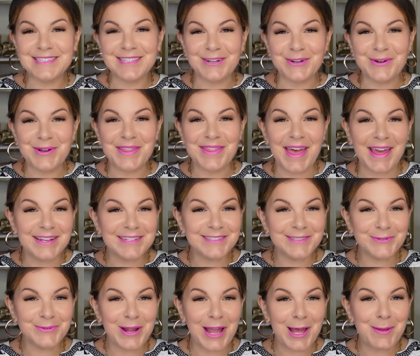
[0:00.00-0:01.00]
so that is
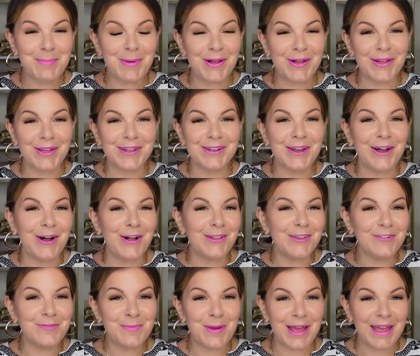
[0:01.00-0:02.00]
a wrap on all
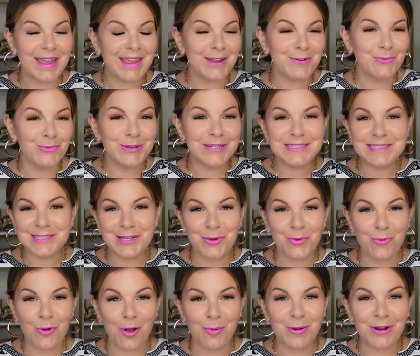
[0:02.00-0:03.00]
of my recent
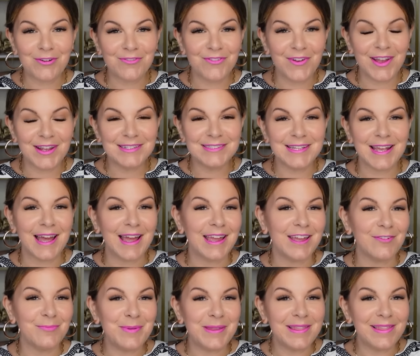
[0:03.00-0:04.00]
Walmart finds that I
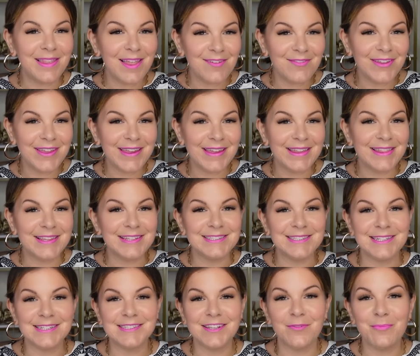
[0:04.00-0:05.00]
have been loving. These
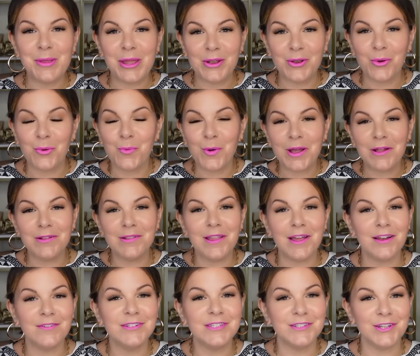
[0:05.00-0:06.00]
things have been well
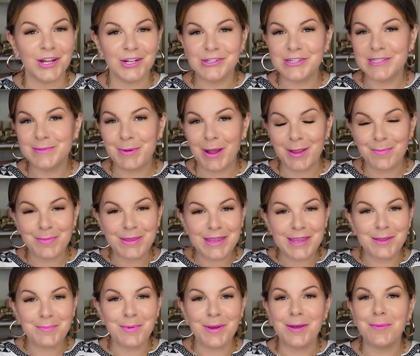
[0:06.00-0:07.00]
loved, not just by
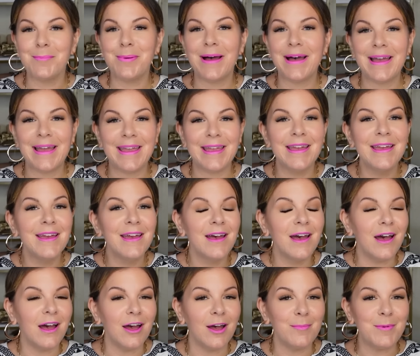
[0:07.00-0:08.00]
me, but by
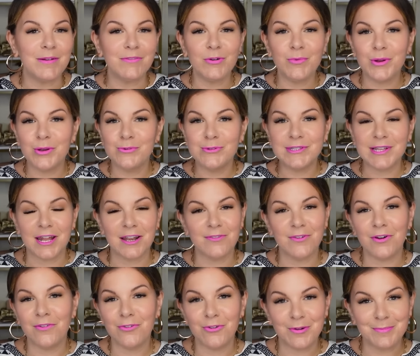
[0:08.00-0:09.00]
everyone who's kind of
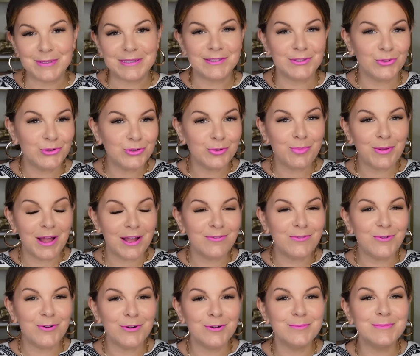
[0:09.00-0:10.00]
over on my social
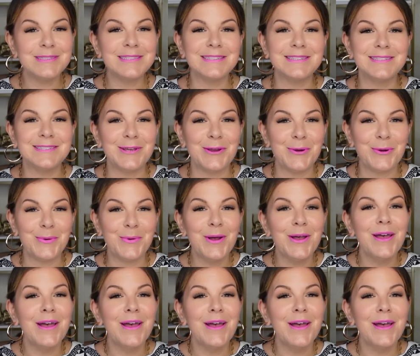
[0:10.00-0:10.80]
platforms. So